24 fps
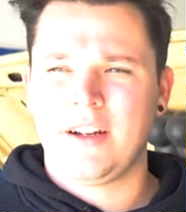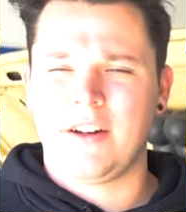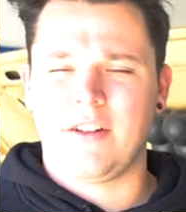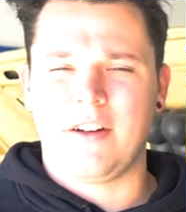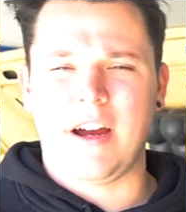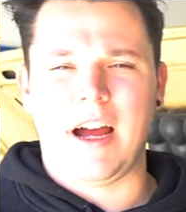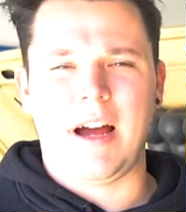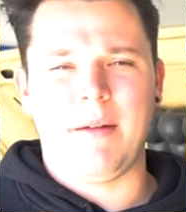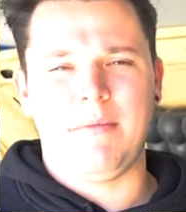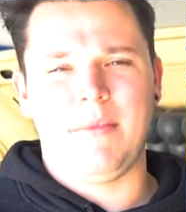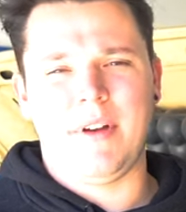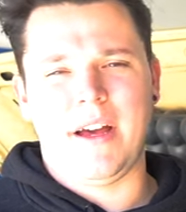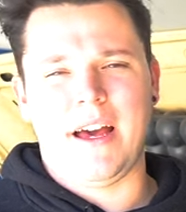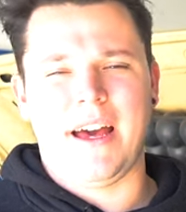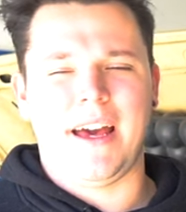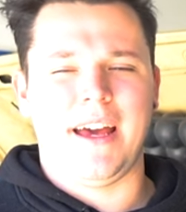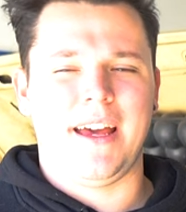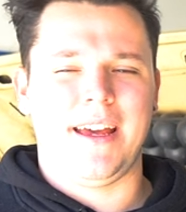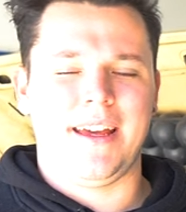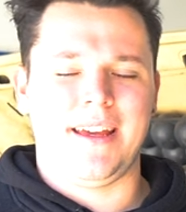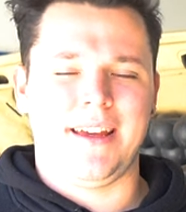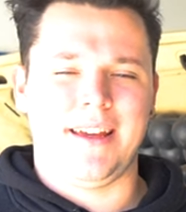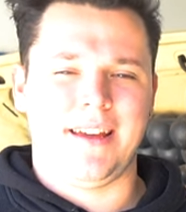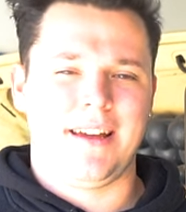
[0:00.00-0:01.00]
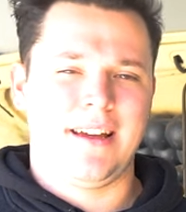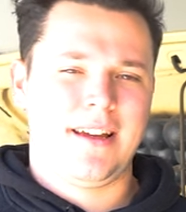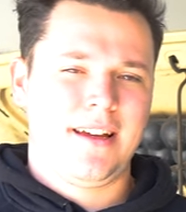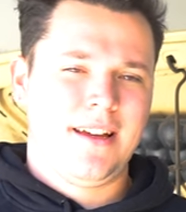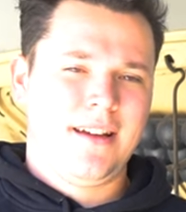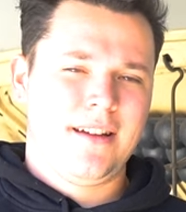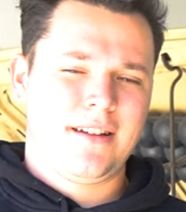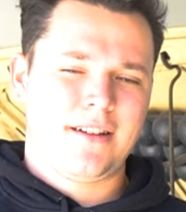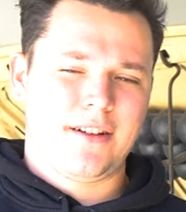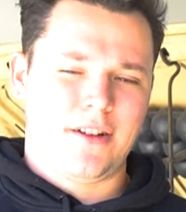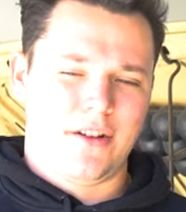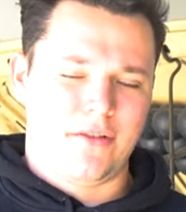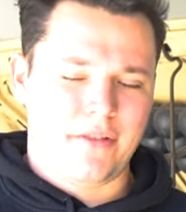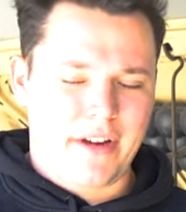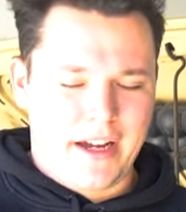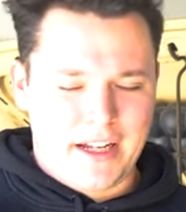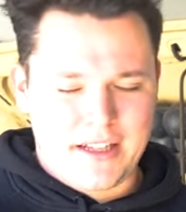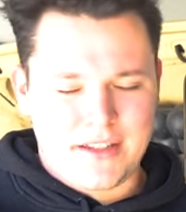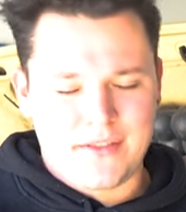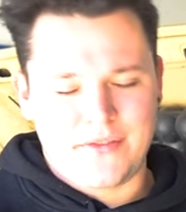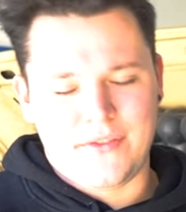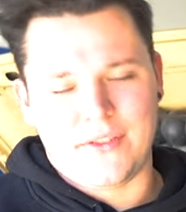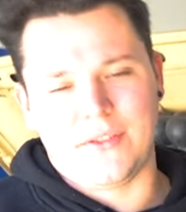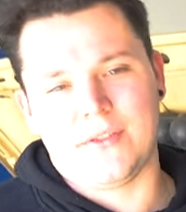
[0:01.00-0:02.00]
grab a
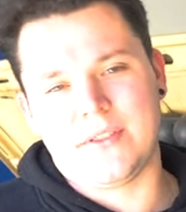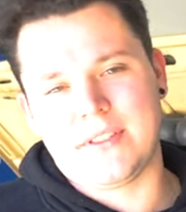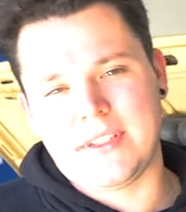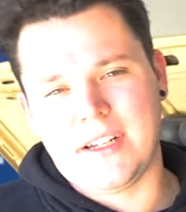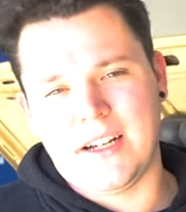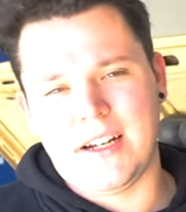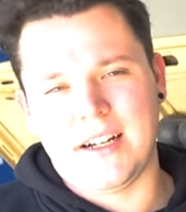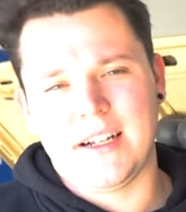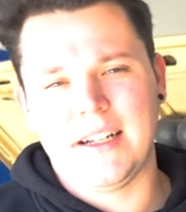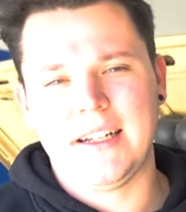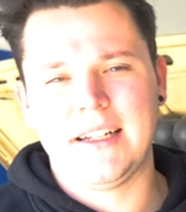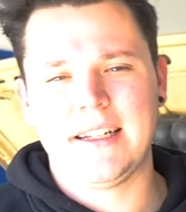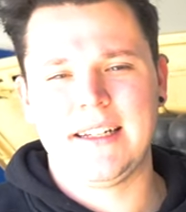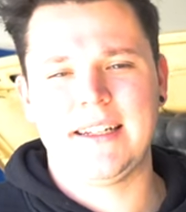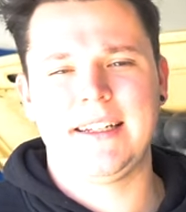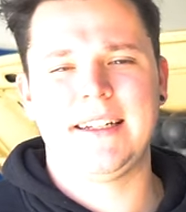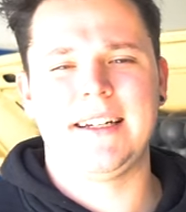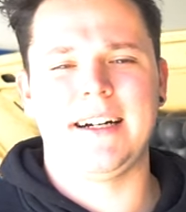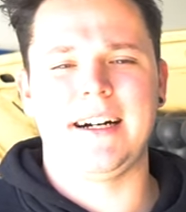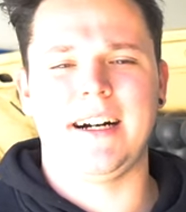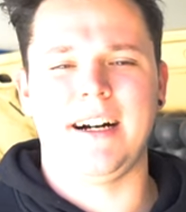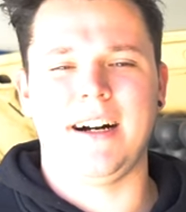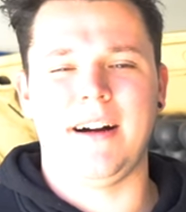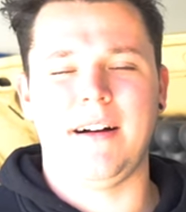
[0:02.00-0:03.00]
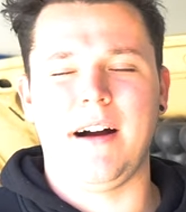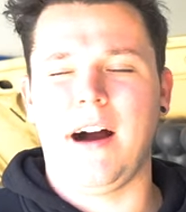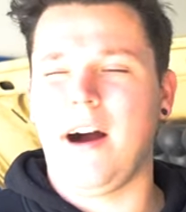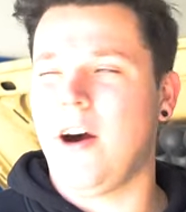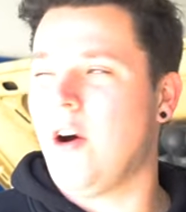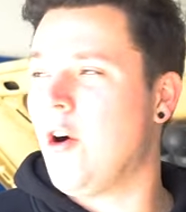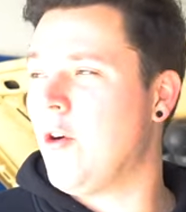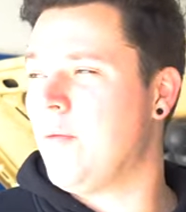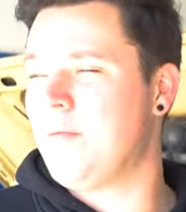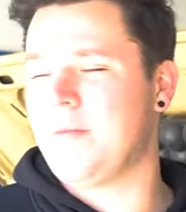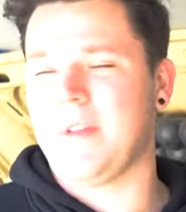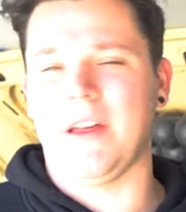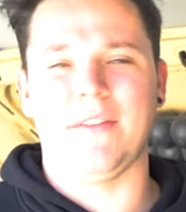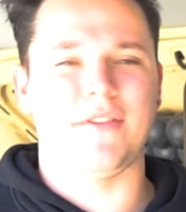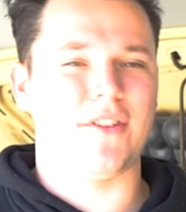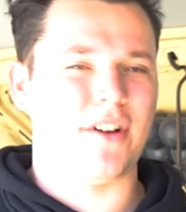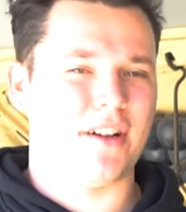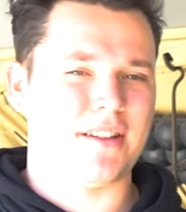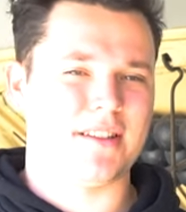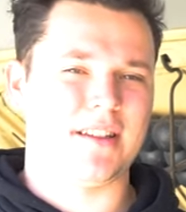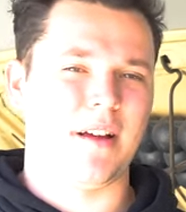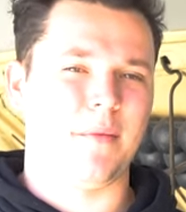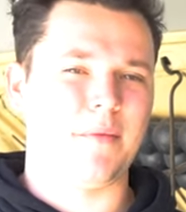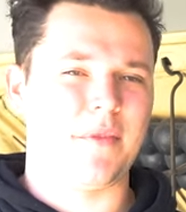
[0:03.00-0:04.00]
correct filter, uh, hope they've
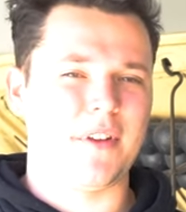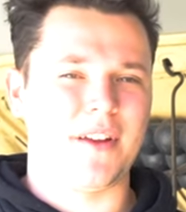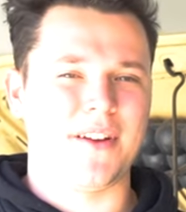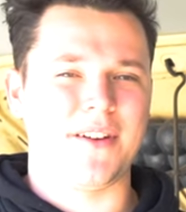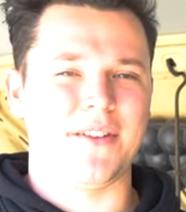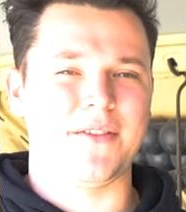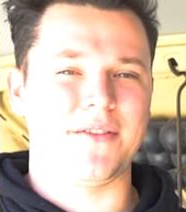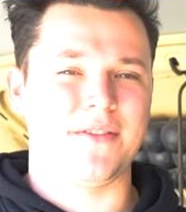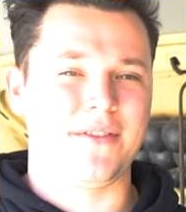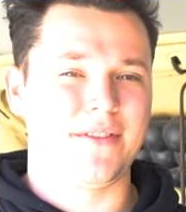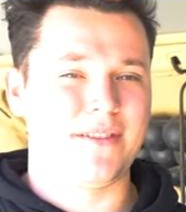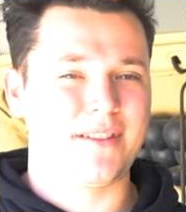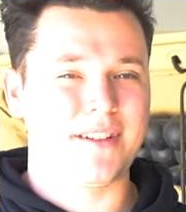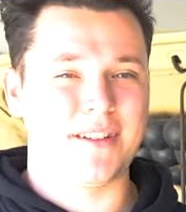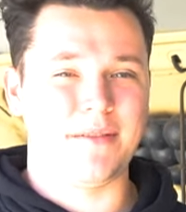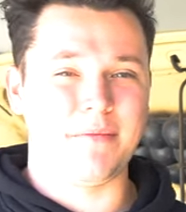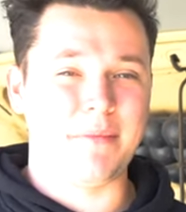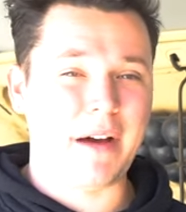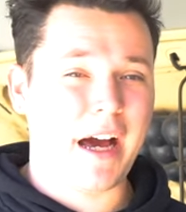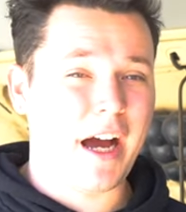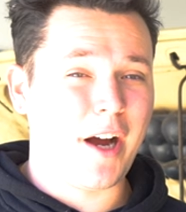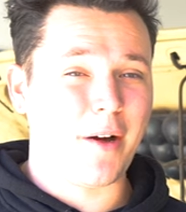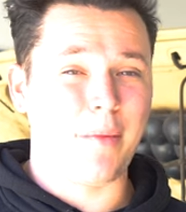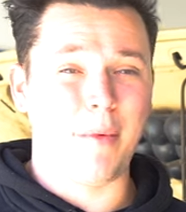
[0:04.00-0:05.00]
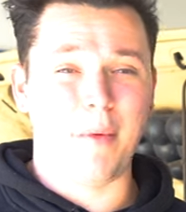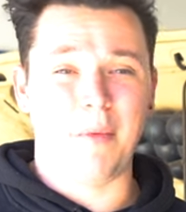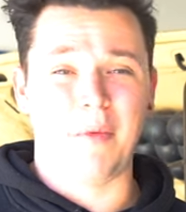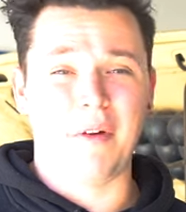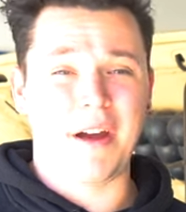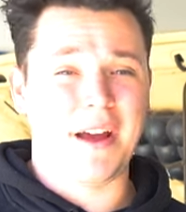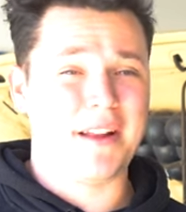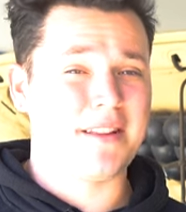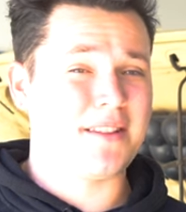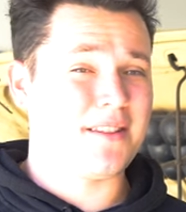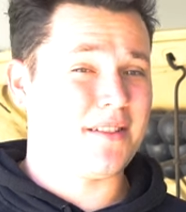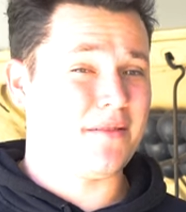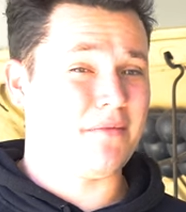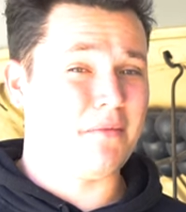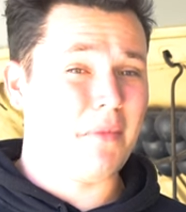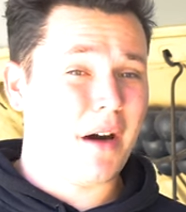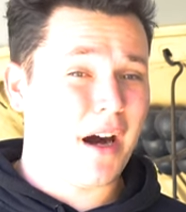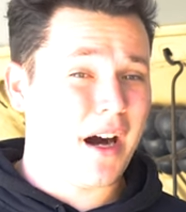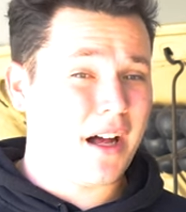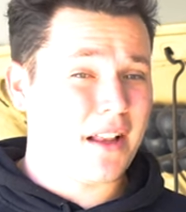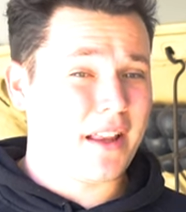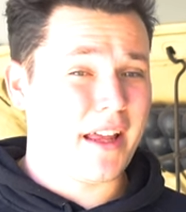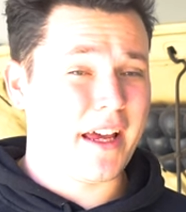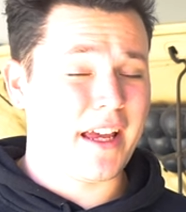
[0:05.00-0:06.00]
got something of comparable brands from
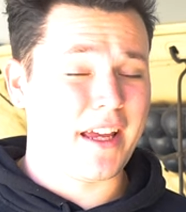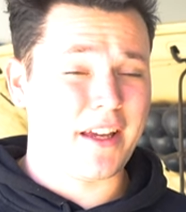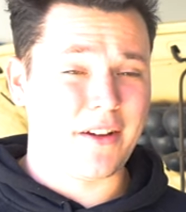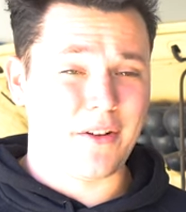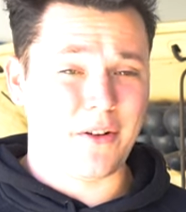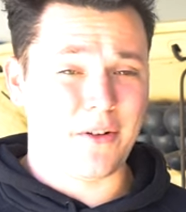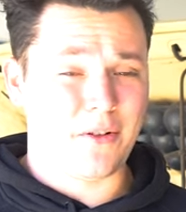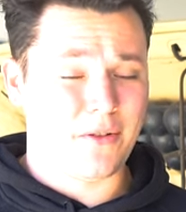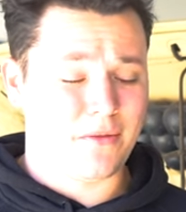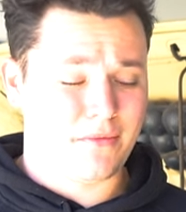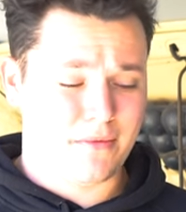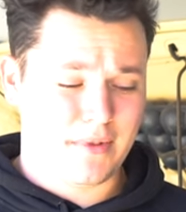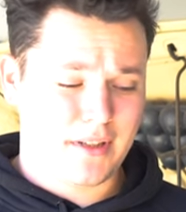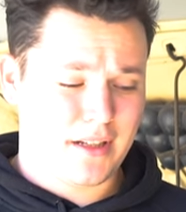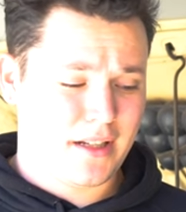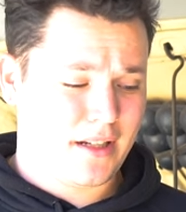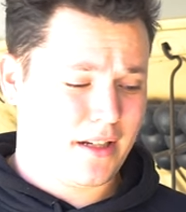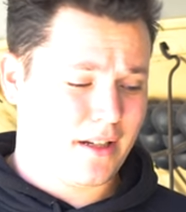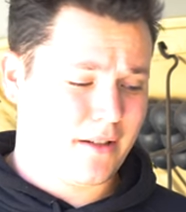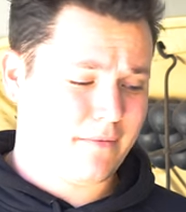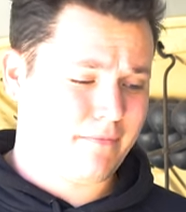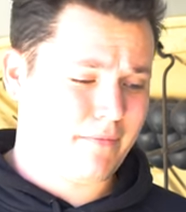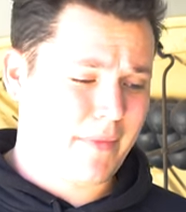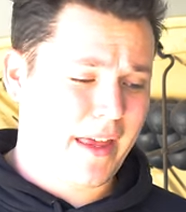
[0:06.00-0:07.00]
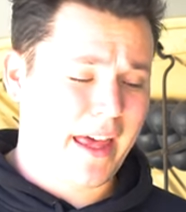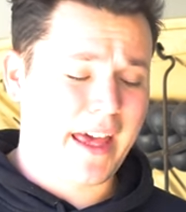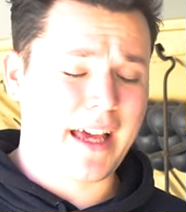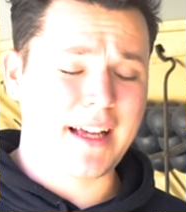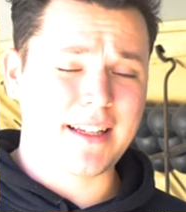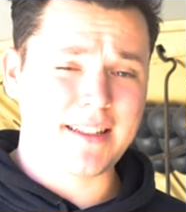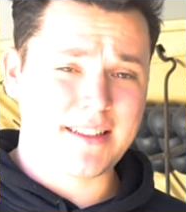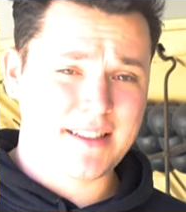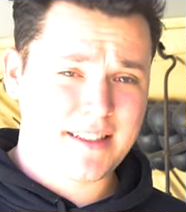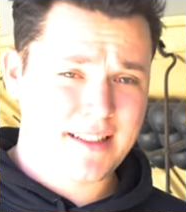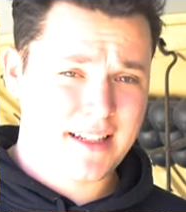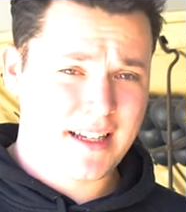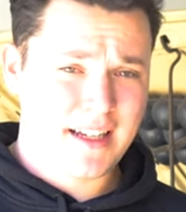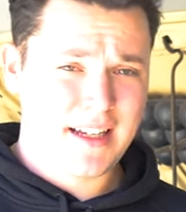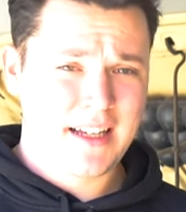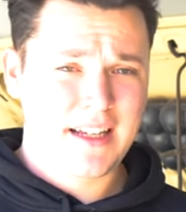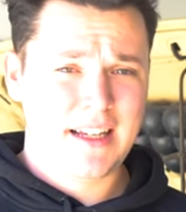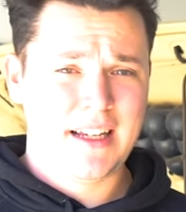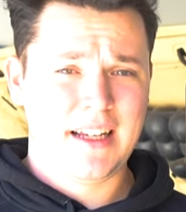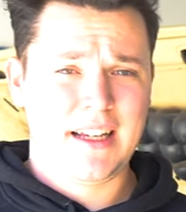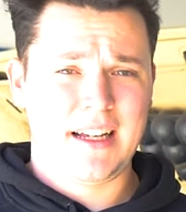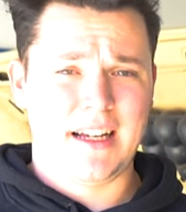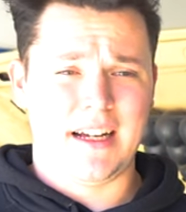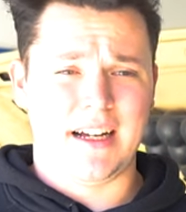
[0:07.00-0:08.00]
Mahle or um, Hengst
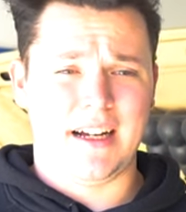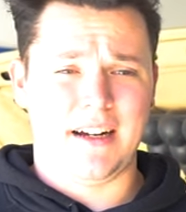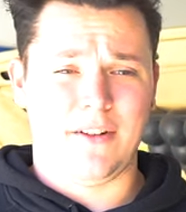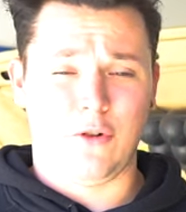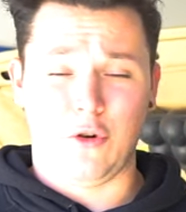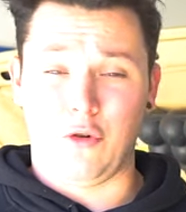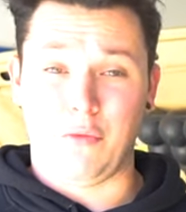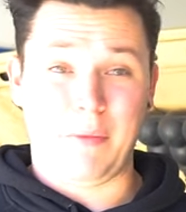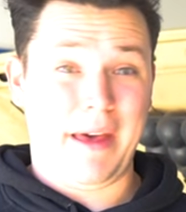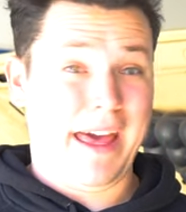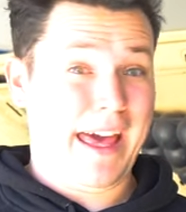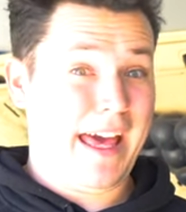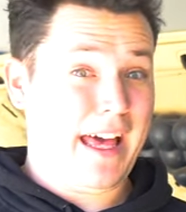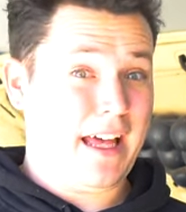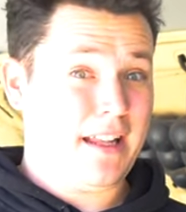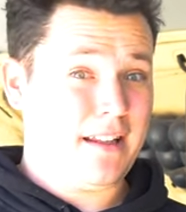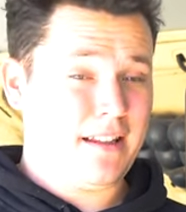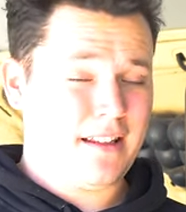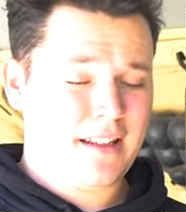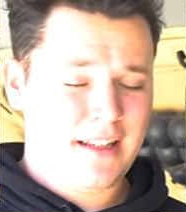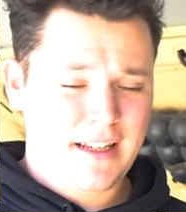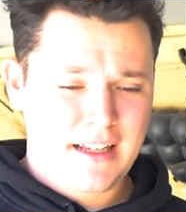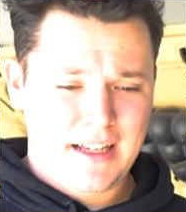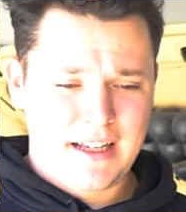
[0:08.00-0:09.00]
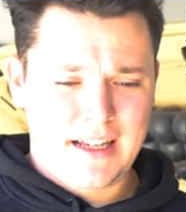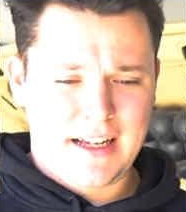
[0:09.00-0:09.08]
uh, or Mann.